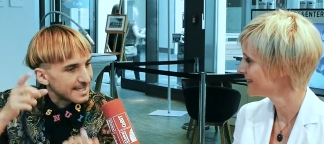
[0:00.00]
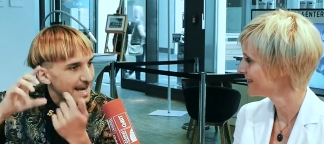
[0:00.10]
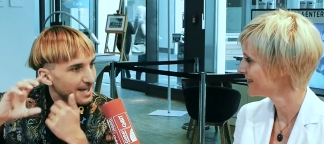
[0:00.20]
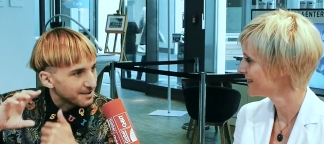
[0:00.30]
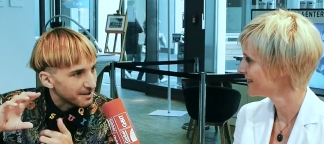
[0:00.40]

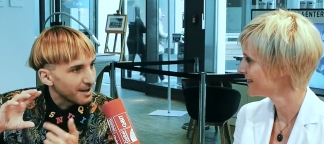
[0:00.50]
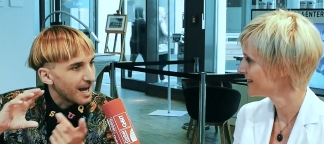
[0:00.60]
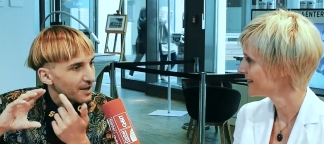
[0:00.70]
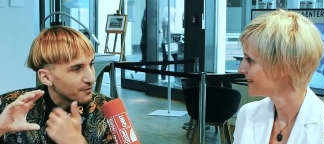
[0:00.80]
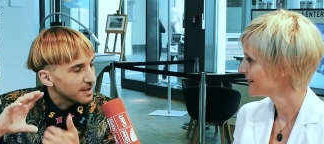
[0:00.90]
Speaker 1: send
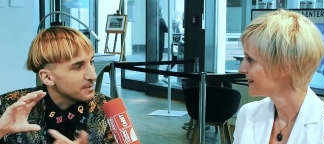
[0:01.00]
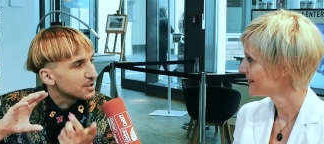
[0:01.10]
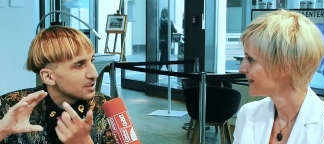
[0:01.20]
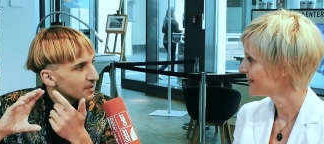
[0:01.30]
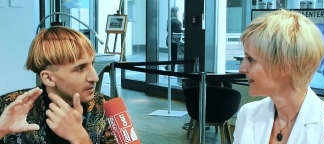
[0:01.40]
live
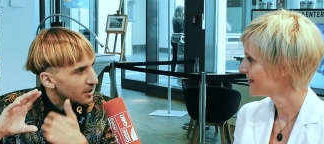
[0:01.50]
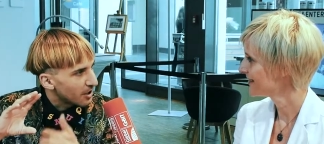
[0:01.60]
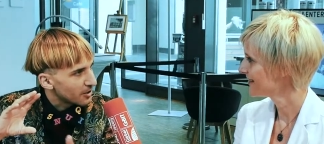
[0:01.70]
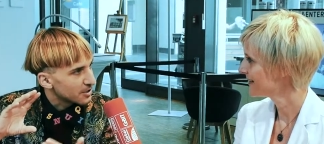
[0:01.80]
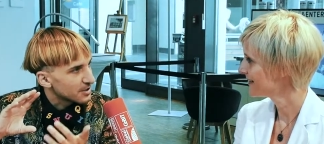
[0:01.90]
images of the
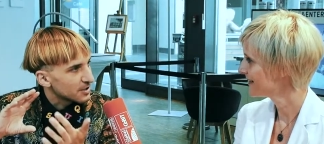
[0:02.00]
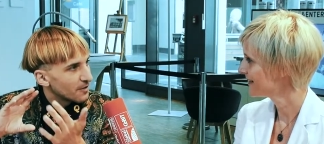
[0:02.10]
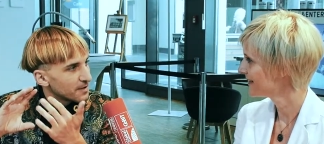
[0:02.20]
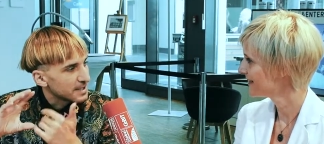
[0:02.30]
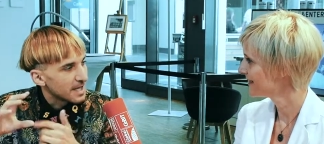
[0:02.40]
colors
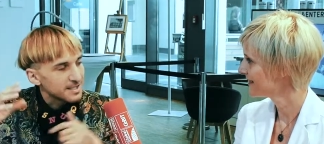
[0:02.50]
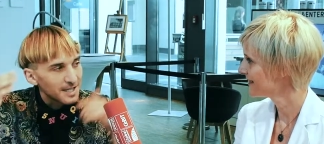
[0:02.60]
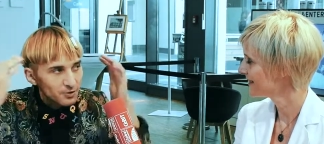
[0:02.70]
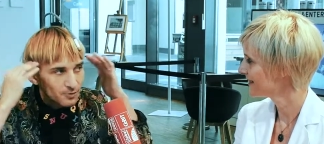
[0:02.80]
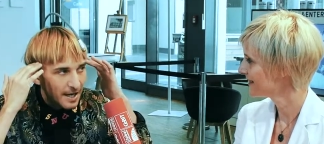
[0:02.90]
of the
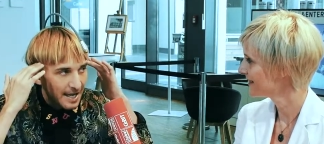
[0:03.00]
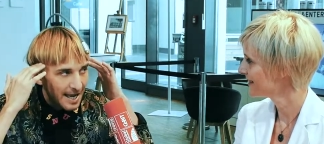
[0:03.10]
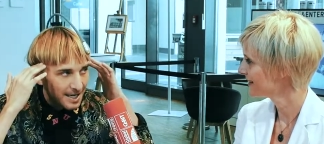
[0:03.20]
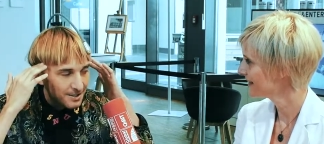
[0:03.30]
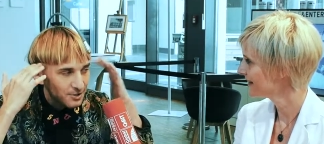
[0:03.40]
sunset to my
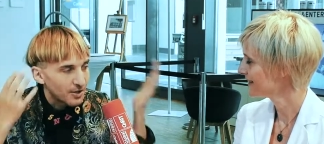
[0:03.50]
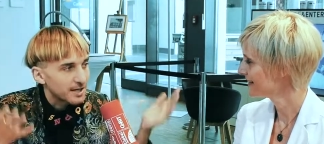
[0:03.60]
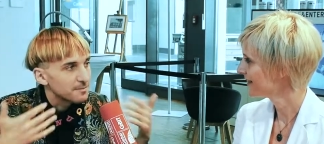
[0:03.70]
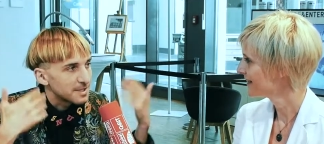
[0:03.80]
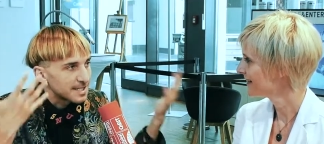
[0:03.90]
head so I
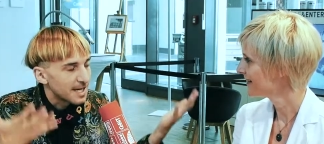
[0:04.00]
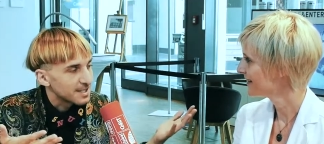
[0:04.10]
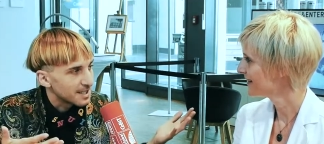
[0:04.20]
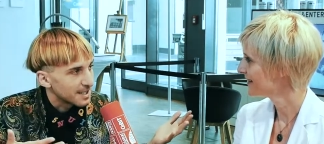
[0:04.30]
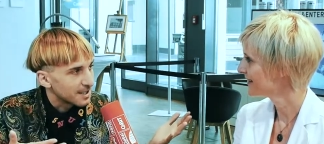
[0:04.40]
can be
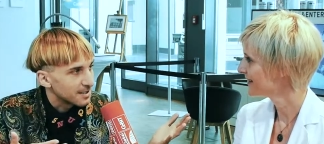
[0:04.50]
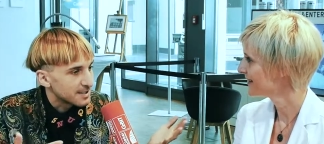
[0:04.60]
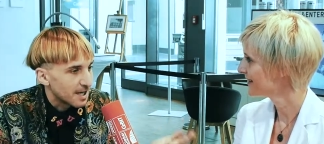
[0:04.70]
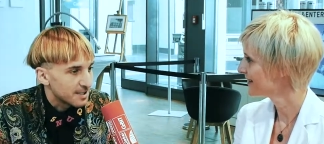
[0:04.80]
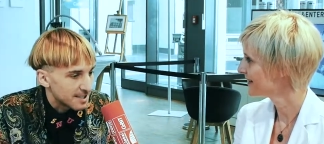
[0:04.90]
sensing a
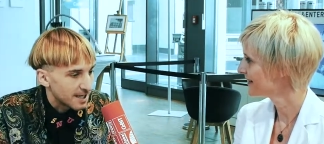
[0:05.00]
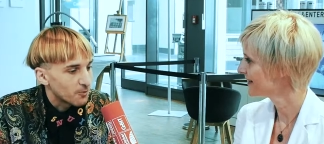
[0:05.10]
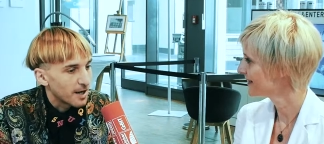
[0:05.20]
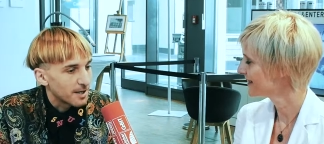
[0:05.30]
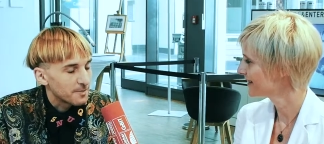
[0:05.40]
sunset
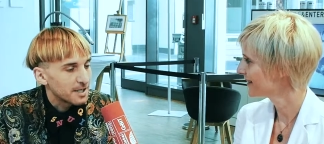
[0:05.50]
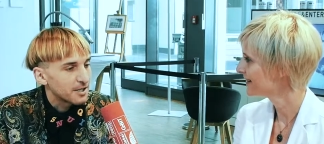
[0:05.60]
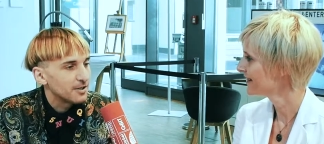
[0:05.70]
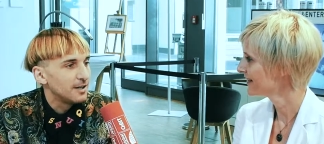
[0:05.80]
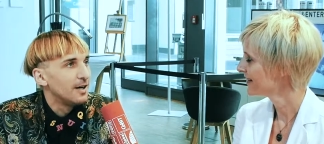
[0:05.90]
while I'm
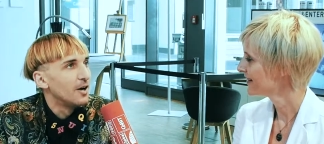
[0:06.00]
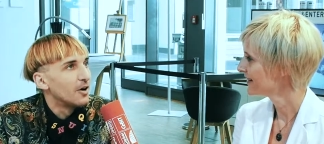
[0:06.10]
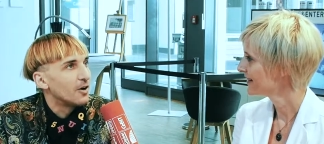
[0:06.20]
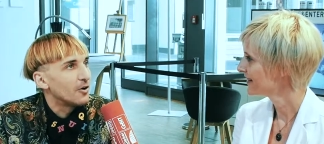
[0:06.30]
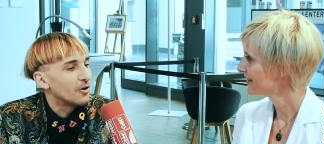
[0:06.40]
here
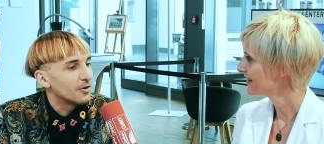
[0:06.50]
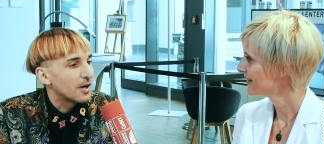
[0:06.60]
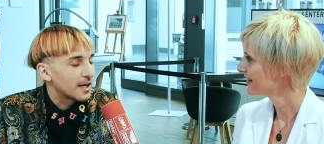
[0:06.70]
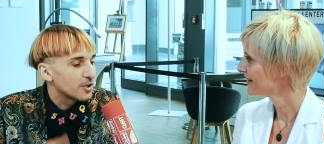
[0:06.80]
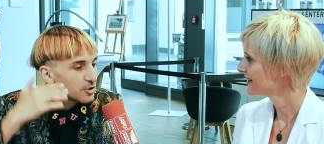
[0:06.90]
or
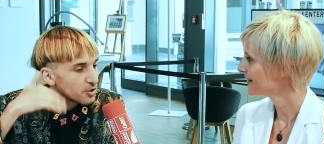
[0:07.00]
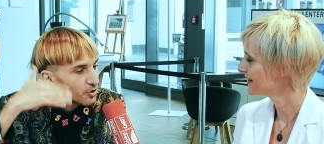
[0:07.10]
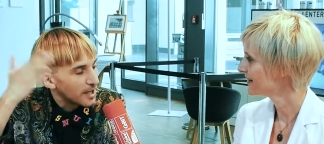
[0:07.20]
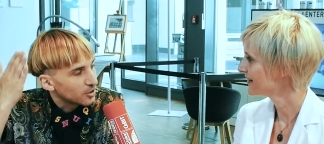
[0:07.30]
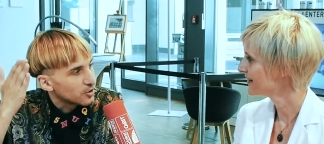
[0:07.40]
I can also
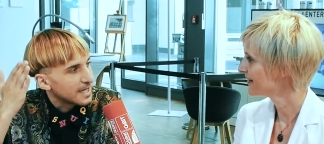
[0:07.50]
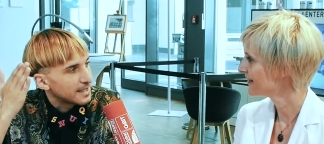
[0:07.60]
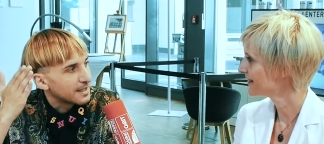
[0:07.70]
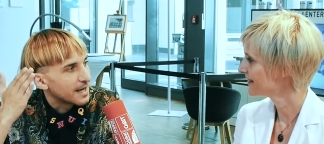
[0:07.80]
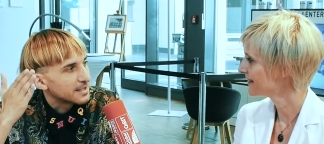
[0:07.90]
connect to
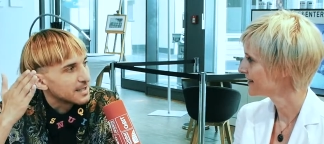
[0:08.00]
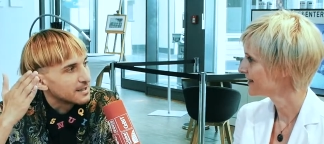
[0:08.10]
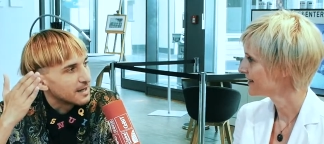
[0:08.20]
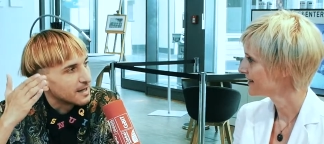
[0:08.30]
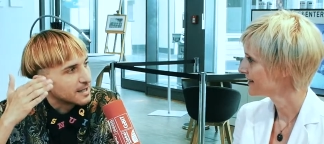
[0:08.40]
satellites and
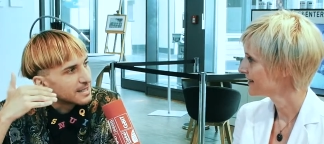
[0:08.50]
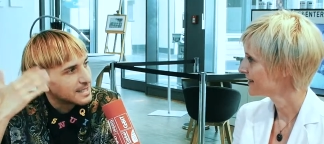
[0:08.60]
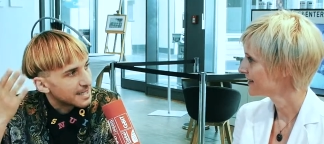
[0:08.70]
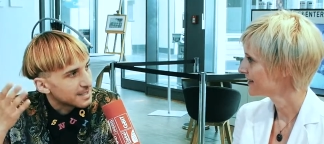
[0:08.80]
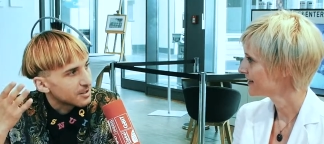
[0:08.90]
then I can
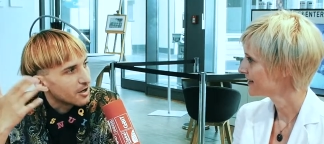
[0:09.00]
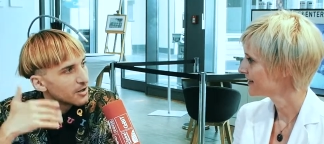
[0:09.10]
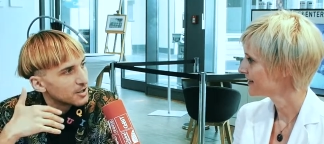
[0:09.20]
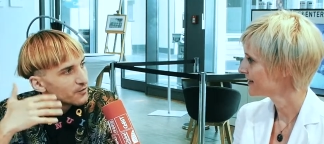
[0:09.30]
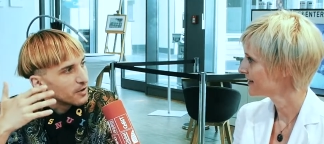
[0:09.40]
sense the
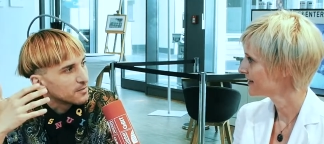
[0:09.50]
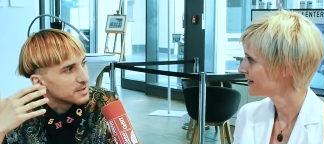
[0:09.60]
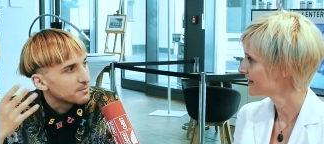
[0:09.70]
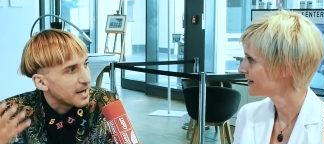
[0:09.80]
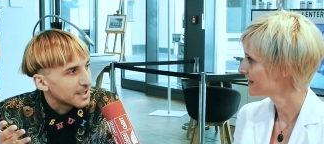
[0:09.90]
colors from
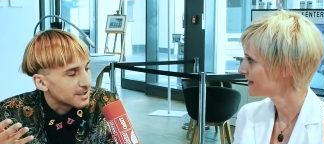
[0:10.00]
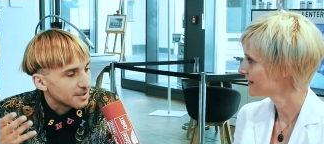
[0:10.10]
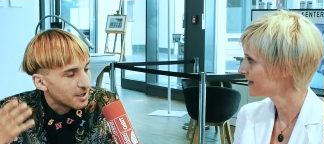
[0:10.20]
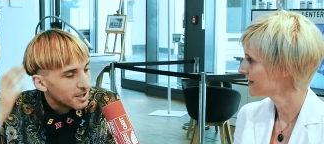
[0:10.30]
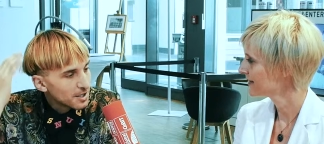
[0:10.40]
space.
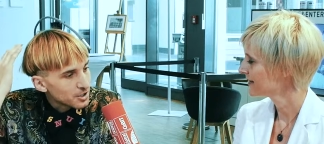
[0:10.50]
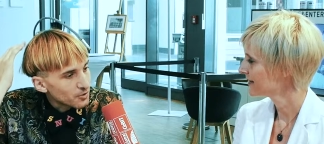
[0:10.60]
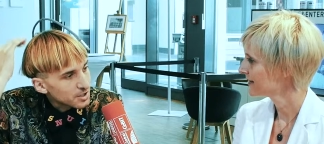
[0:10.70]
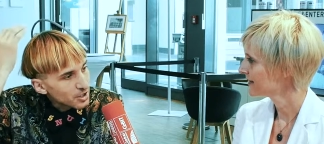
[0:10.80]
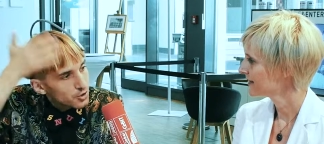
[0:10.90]
So
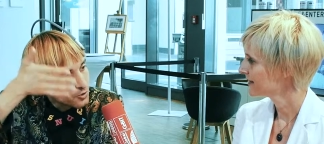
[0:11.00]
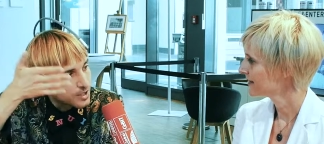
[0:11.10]
it's a new